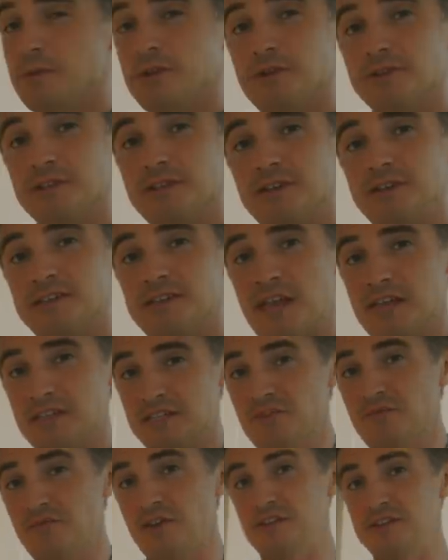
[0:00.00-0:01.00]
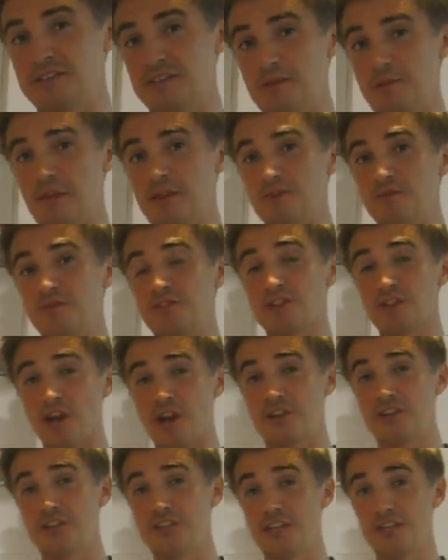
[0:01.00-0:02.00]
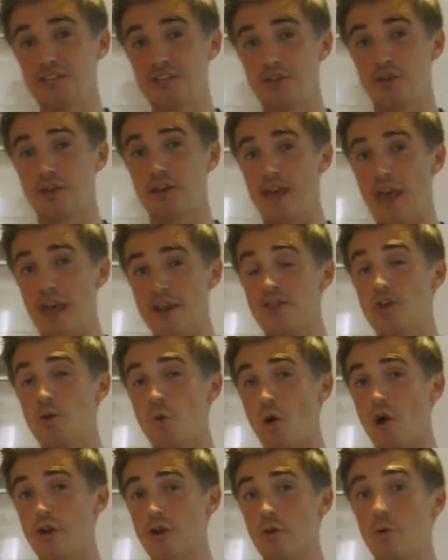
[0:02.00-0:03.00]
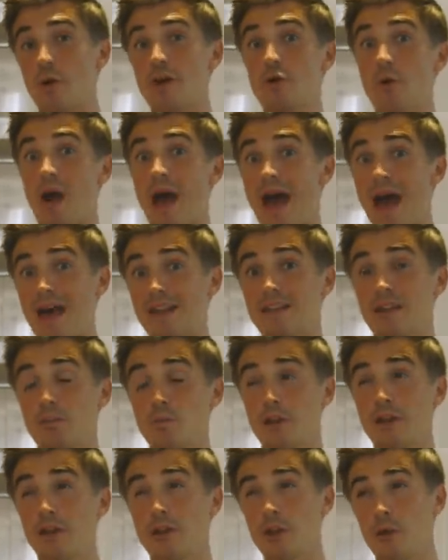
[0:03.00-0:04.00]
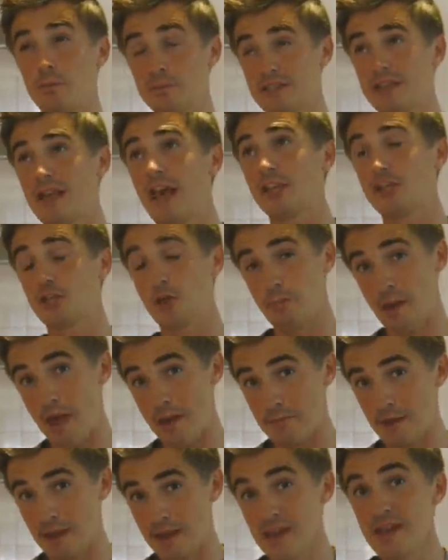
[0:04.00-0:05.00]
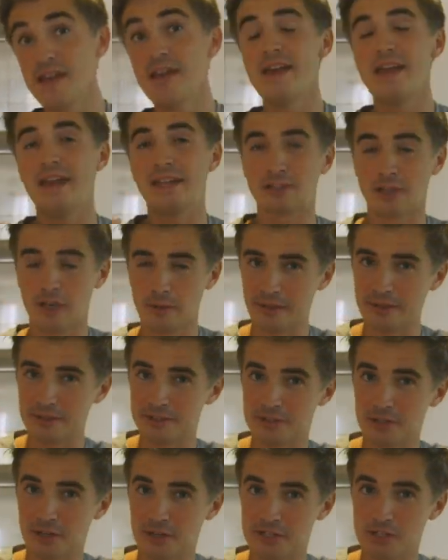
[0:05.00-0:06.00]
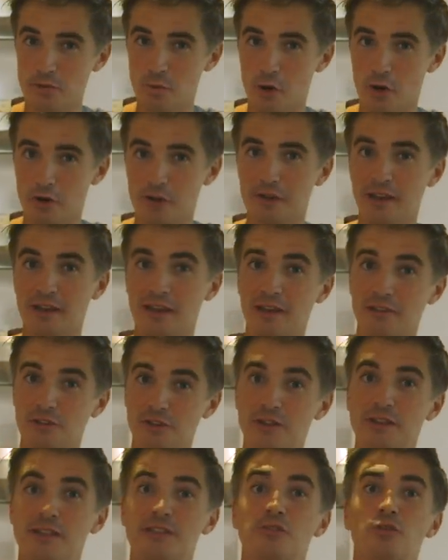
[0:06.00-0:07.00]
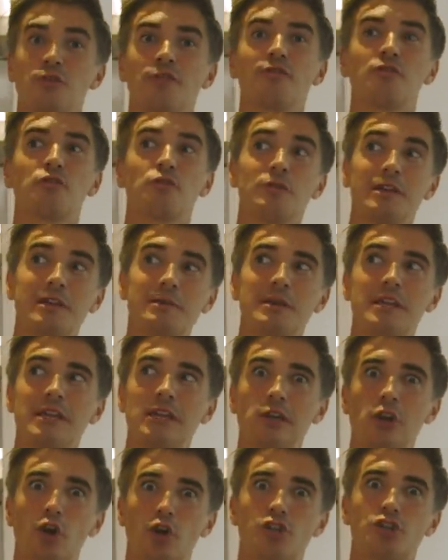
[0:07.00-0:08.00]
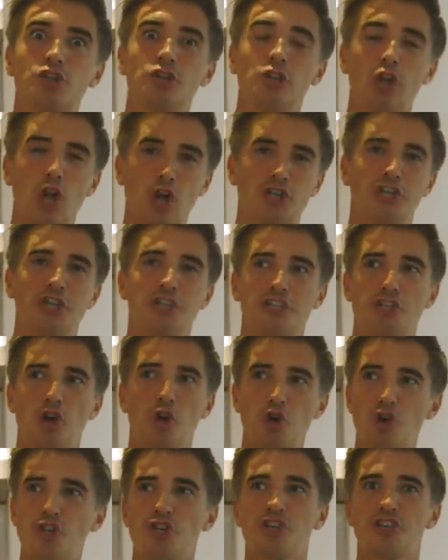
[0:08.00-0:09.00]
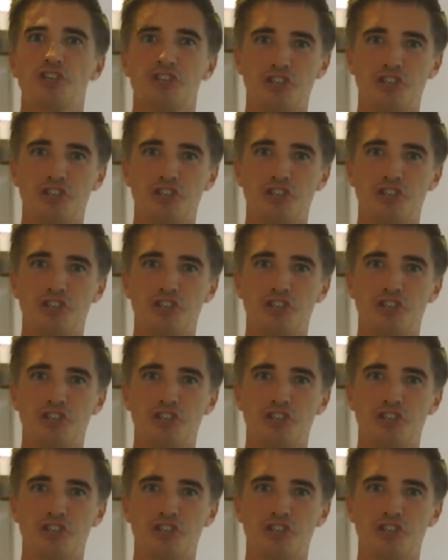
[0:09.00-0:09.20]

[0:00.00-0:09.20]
because it intensifies the amount of starchiness you're gonna get in the water when you add. And when it comes to cacio pepe, it's all about the starchy water that gives you this sort of creamy, luscious, unctuous